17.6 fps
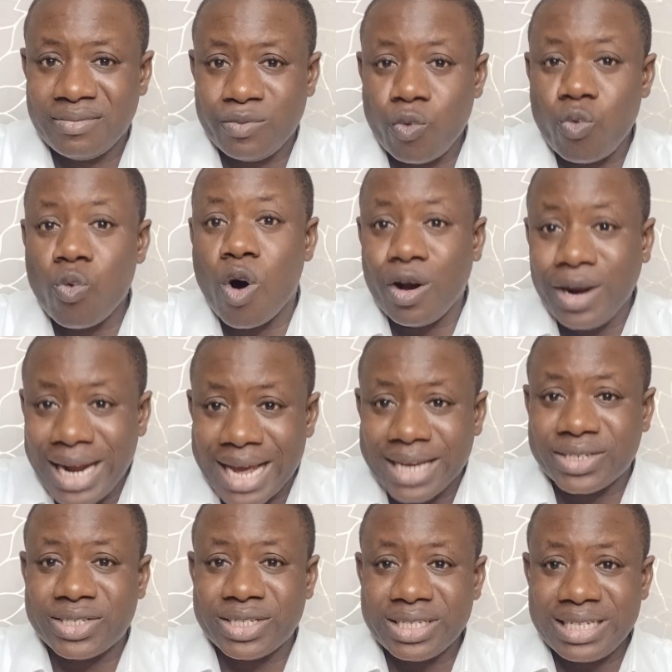
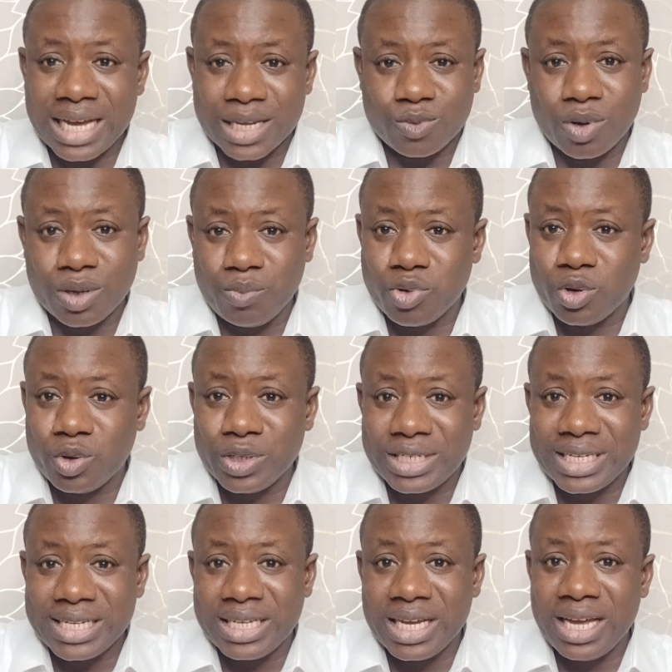Oneness, that's what
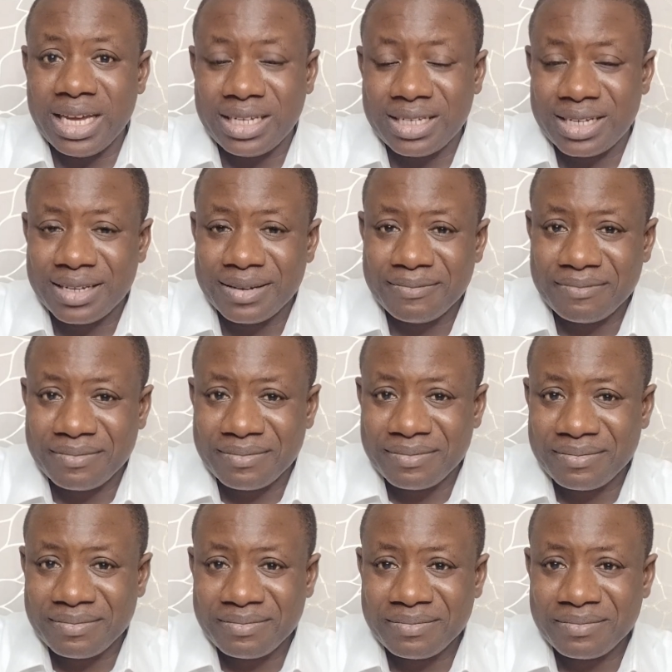produces heat.
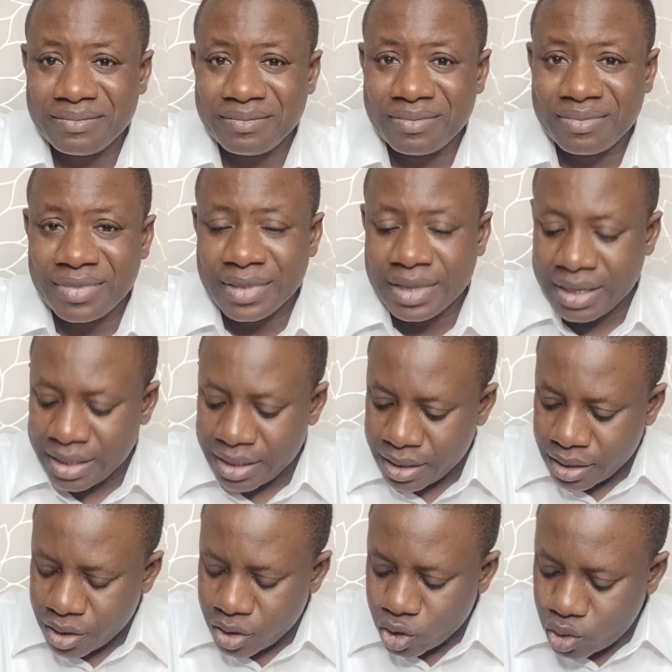
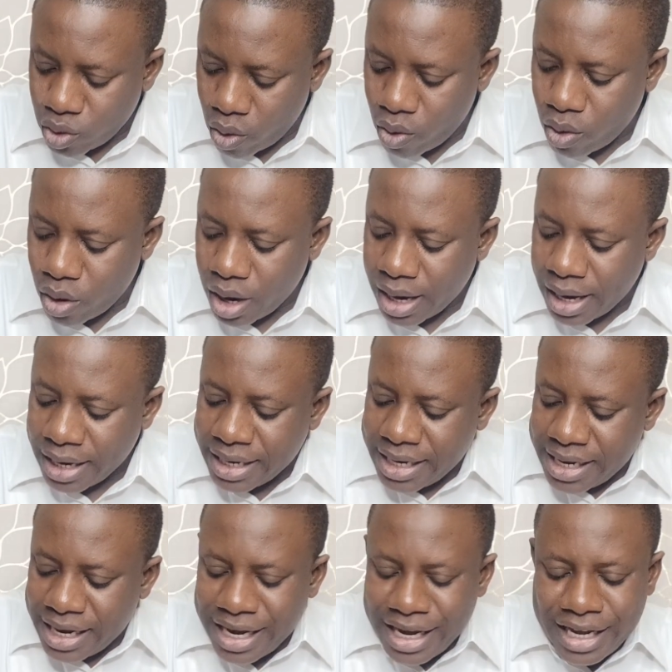So
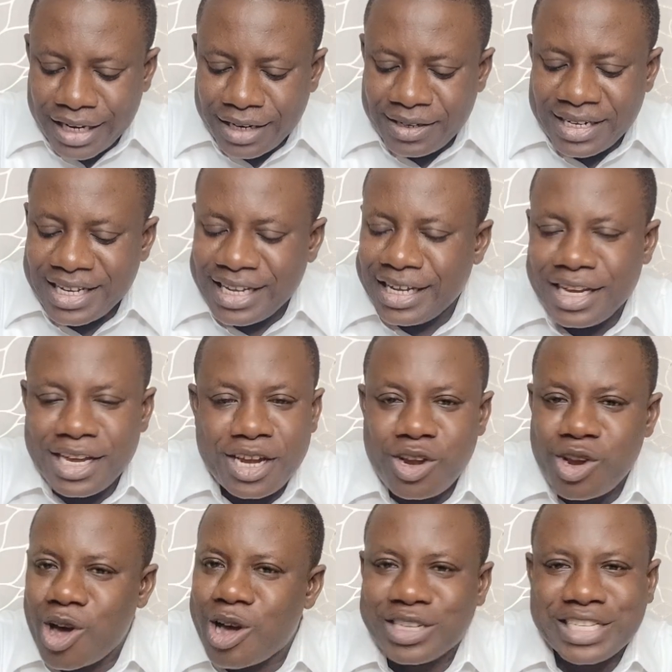the
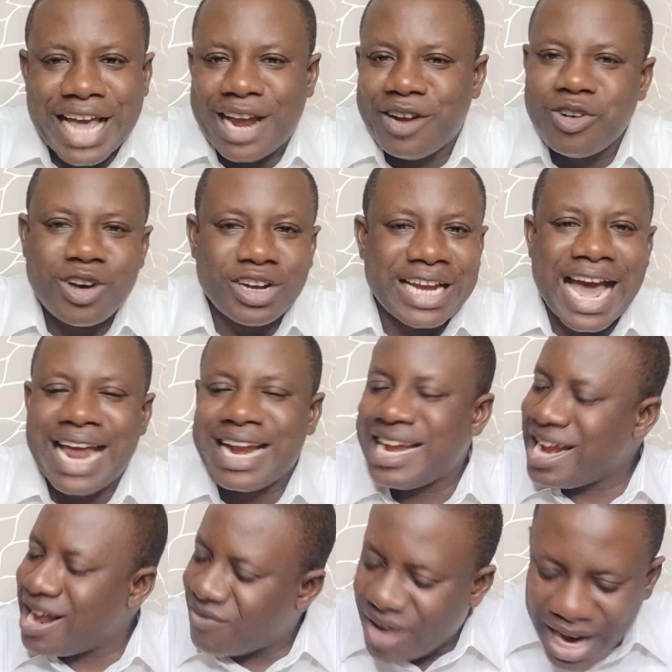in-laws are
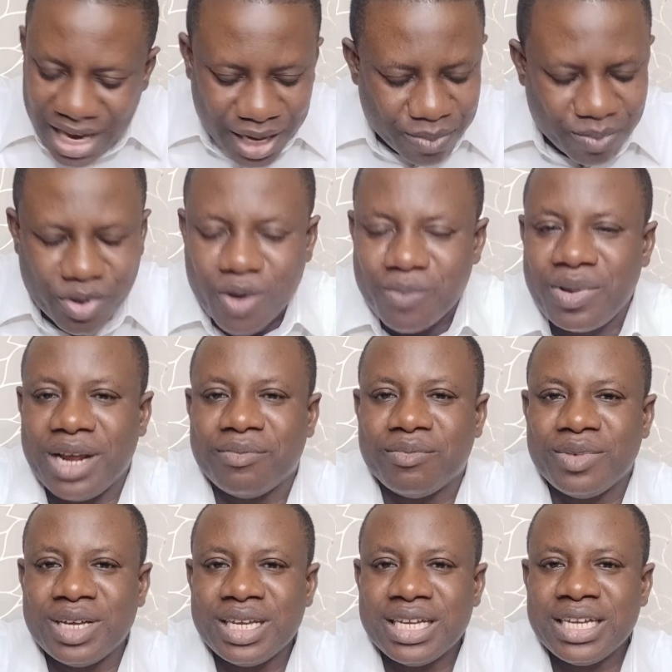never the
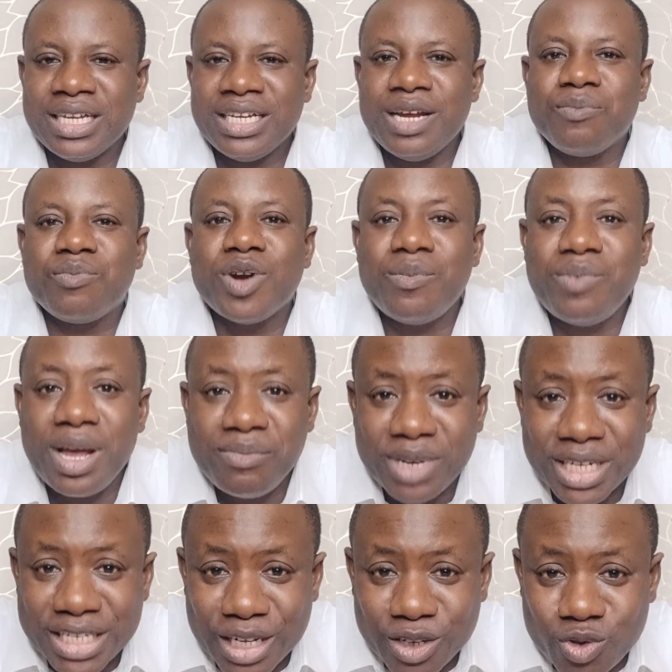problem. The problem
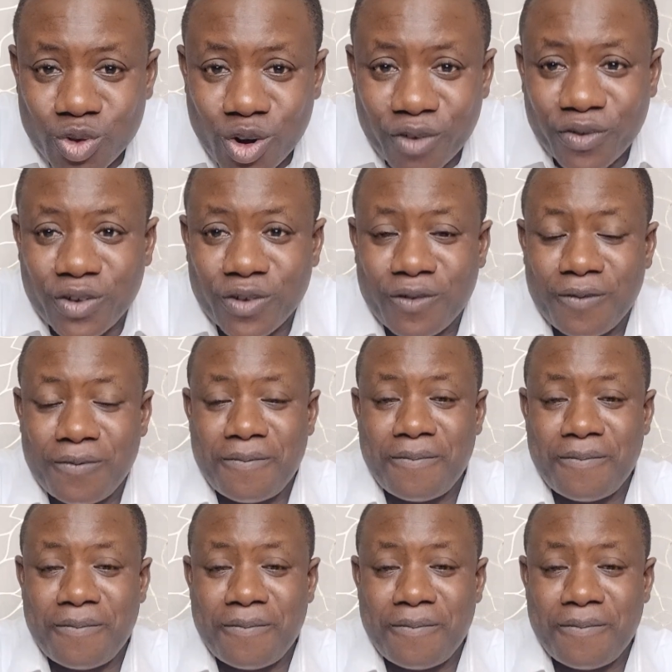is the two of you.